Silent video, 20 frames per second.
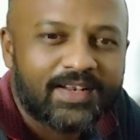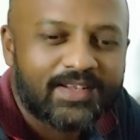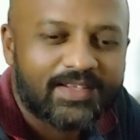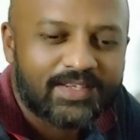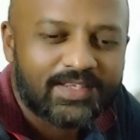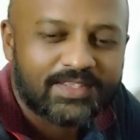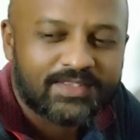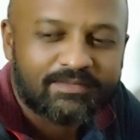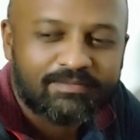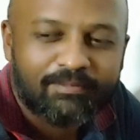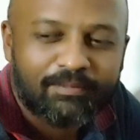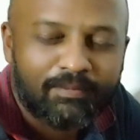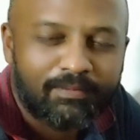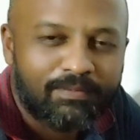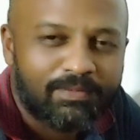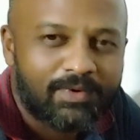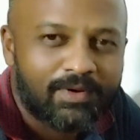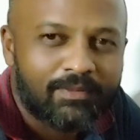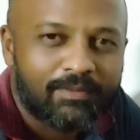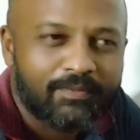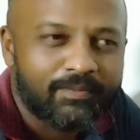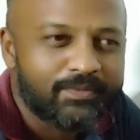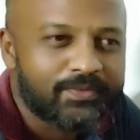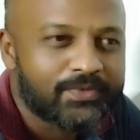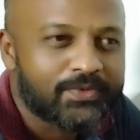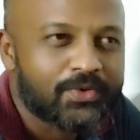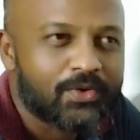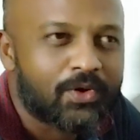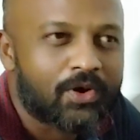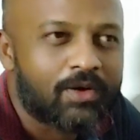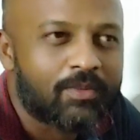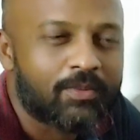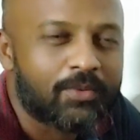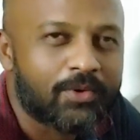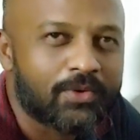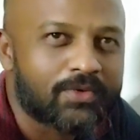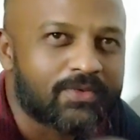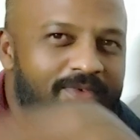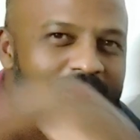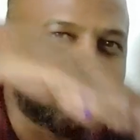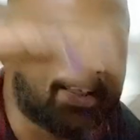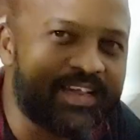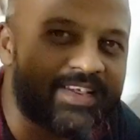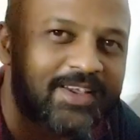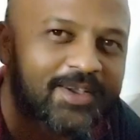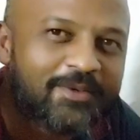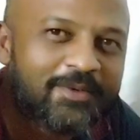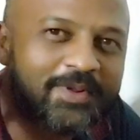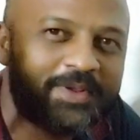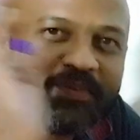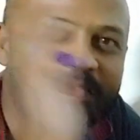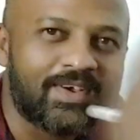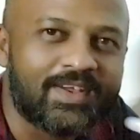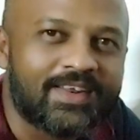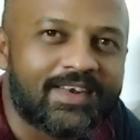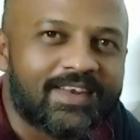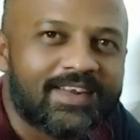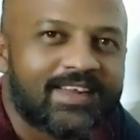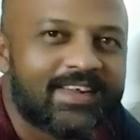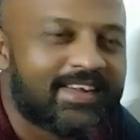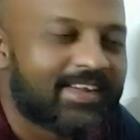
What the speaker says: Just scorpions flying everywhere.